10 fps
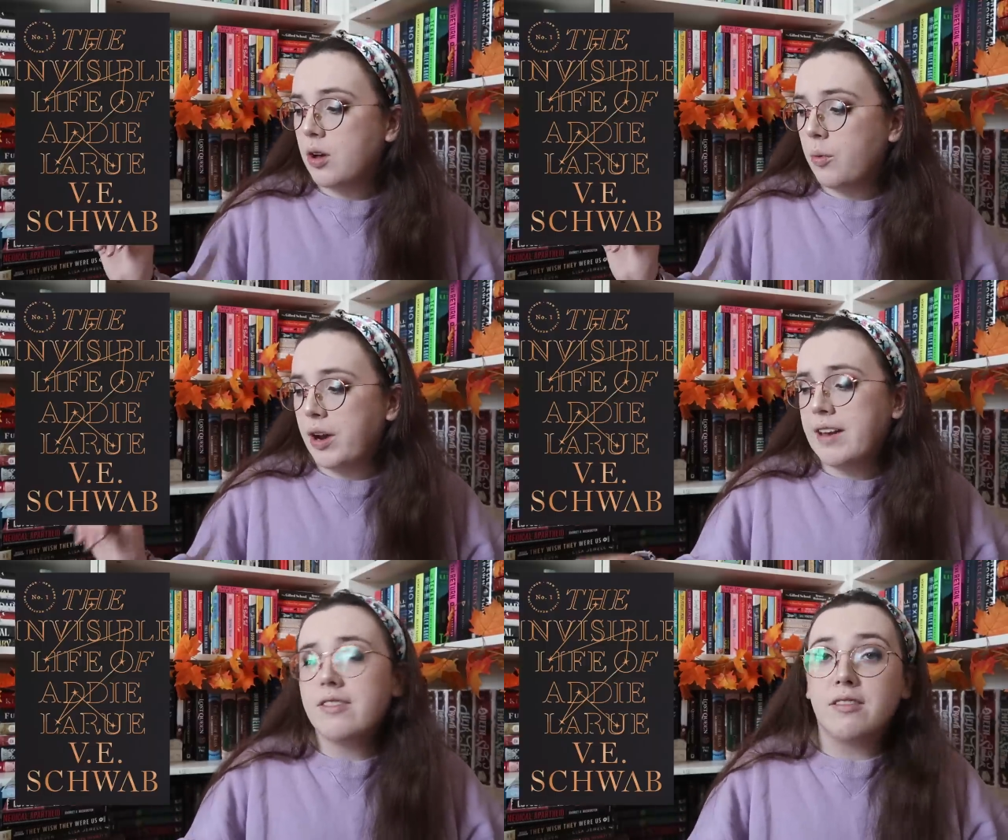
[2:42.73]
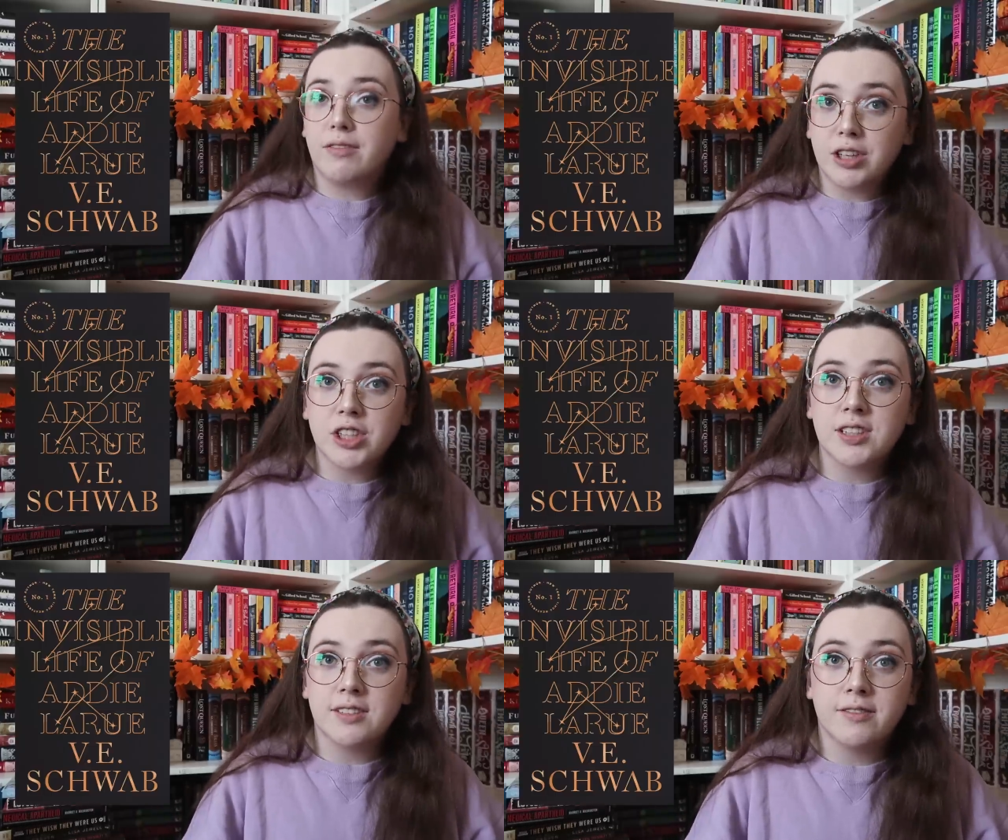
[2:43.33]
whatever
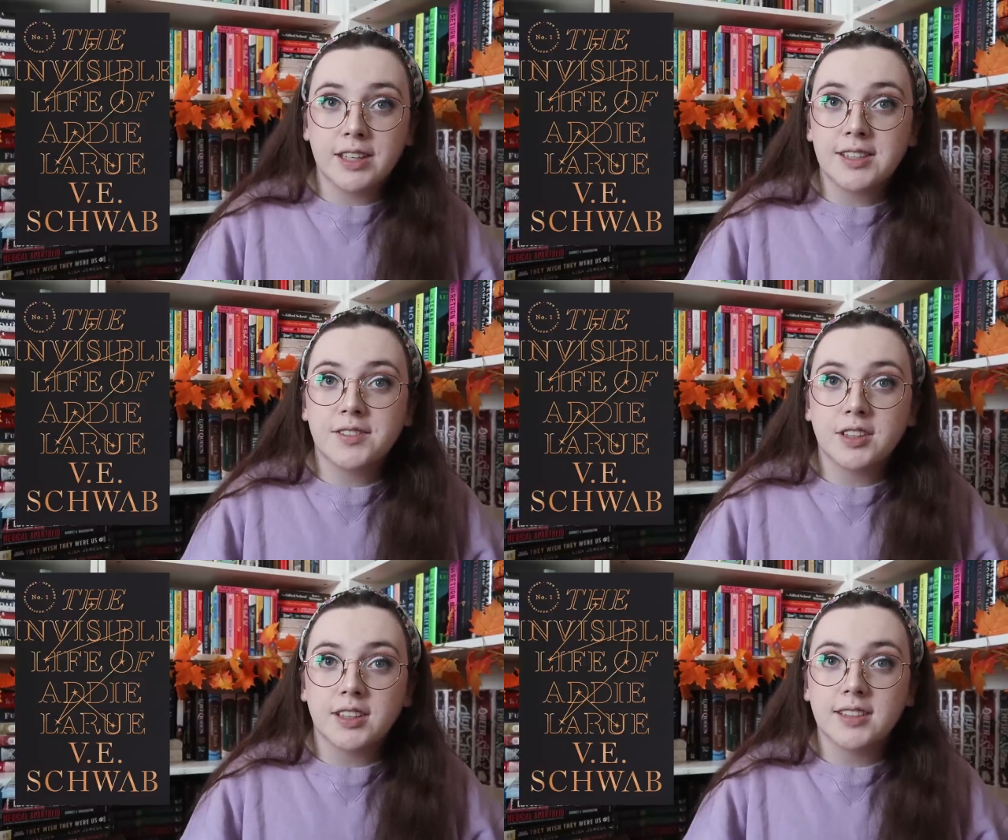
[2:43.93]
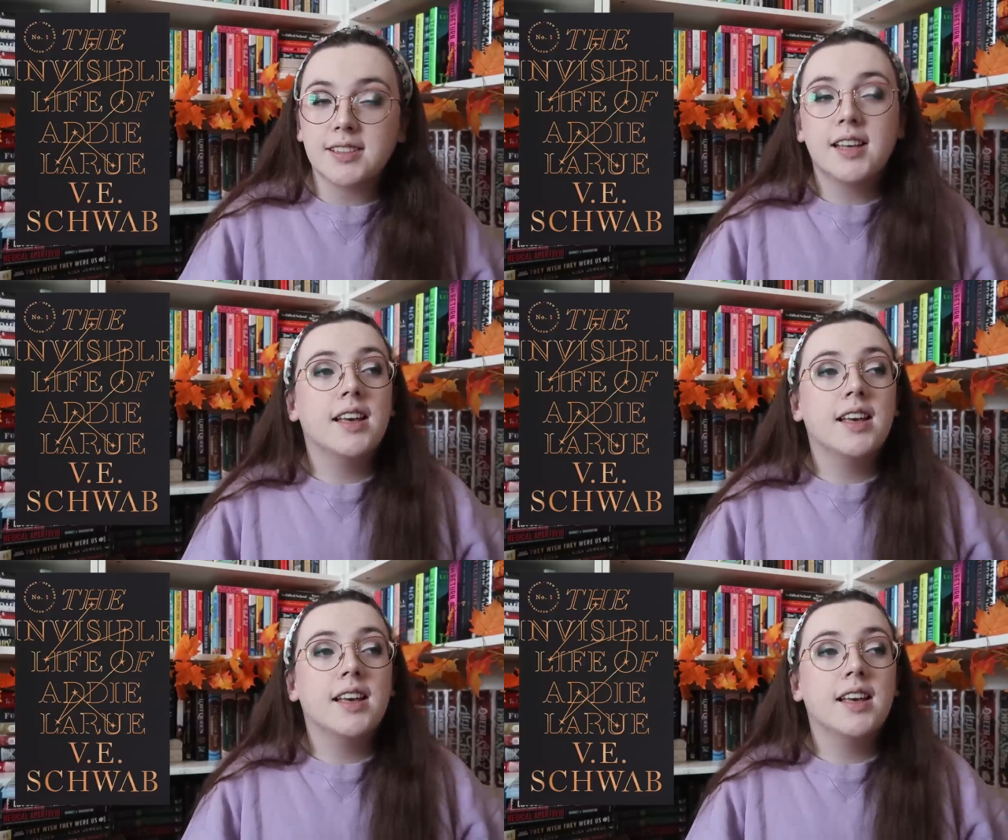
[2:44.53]
Vicious and Vengeful is,